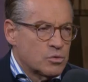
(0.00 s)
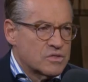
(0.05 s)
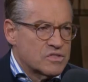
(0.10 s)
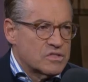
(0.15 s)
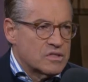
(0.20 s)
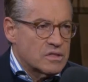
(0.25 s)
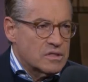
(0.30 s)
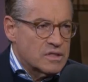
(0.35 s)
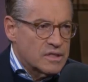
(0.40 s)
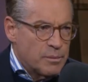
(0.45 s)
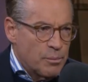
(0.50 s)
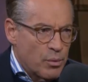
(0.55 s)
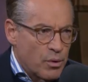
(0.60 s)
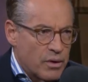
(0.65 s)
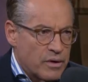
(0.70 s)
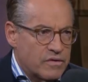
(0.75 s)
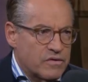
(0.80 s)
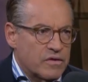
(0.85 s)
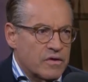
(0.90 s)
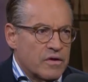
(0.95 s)
was
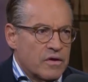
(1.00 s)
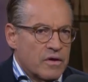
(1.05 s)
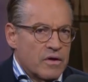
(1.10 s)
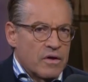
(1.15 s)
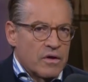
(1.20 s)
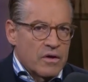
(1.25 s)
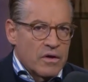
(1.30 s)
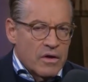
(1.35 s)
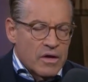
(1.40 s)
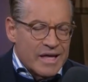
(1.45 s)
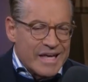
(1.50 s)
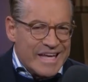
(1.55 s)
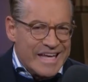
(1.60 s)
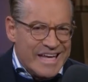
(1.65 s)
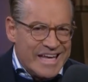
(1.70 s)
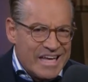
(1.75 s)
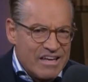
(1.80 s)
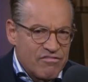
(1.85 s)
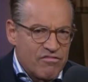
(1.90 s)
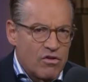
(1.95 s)
deliberate,
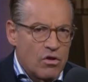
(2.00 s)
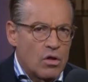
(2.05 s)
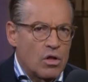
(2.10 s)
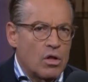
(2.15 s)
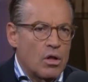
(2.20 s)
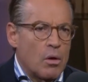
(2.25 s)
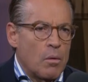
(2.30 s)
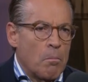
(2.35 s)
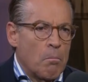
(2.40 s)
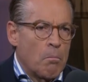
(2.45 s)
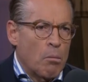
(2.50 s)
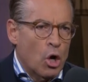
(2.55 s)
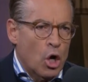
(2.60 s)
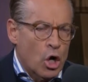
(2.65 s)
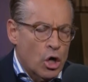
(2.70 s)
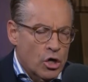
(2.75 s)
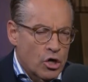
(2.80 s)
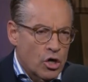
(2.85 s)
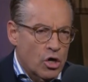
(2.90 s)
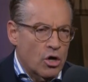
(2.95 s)
evil
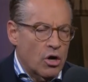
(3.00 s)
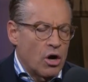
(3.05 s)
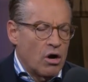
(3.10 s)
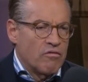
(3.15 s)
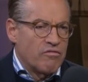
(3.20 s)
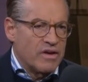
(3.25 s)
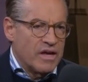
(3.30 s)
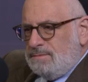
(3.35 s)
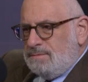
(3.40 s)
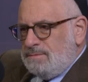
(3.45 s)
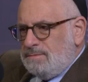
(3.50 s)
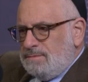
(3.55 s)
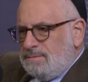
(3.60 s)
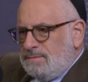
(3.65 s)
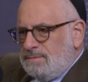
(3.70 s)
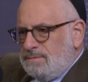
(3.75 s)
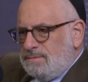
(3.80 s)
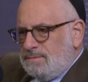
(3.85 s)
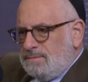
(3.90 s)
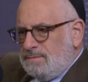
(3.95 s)
murder of
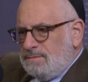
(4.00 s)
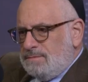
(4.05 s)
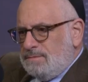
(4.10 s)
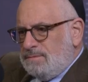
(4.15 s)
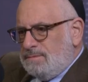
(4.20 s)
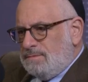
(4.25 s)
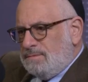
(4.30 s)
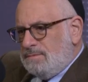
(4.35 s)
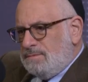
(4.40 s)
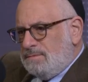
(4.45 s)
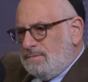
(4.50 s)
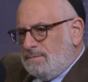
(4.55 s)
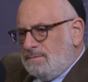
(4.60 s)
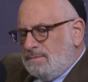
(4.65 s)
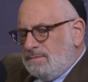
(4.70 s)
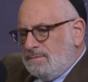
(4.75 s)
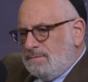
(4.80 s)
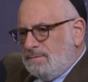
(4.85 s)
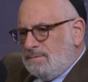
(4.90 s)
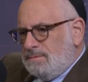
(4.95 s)
innocents. That's
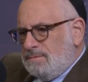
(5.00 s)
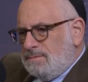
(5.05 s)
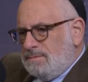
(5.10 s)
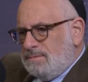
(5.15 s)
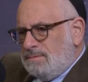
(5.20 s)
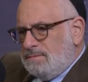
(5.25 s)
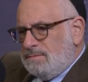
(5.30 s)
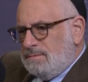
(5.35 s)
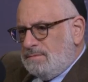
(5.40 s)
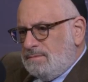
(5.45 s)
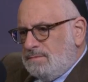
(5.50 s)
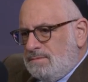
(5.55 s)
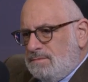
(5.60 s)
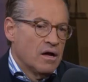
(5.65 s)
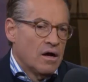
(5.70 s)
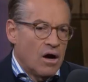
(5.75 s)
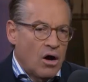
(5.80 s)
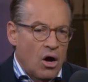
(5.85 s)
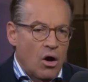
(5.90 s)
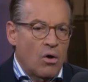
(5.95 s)
different than,
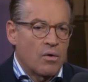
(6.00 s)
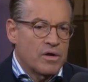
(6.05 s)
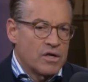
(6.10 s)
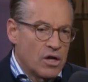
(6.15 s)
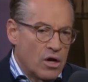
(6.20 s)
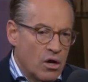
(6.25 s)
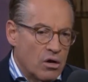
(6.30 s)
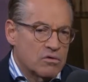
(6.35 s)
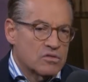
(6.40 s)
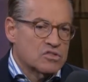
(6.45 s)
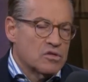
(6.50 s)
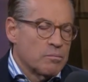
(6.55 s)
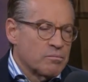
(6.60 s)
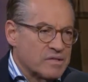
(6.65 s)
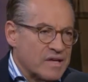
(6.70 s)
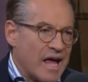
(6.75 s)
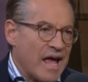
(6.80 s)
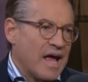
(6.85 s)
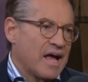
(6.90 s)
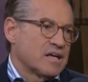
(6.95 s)
some
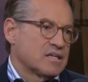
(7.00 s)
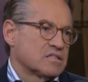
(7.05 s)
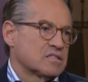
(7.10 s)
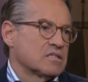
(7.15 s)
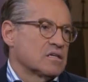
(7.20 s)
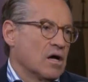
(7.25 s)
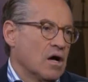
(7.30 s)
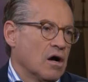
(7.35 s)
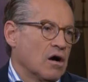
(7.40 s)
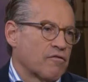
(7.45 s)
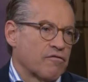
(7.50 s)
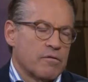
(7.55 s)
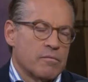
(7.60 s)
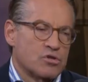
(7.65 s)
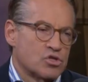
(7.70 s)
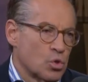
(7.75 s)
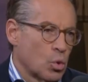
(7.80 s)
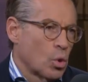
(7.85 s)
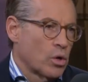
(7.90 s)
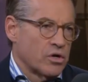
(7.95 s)
tanks from
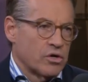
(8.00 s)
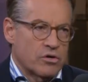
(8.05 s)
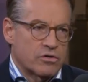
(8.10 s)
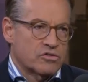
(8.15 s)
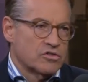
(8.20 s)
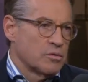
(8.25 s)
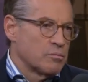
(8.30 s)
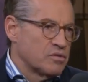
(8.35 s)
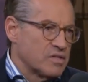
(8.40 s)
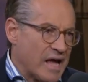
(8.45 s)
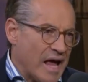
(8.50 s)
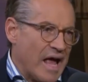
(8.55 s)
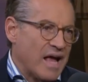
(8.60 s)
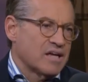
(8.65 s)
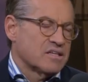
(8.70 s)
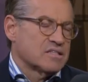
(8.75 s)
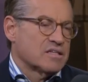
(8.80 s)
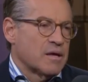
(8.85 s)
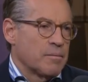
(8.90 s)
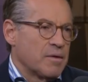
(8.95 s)
Jordan or some
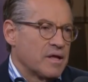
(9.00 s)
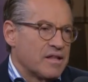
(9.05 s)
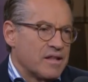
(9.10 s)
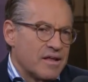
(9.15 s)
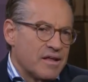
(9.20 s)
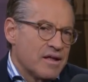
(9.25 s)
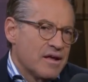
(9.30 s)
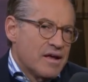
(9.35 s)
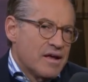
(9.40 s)
tanks committed.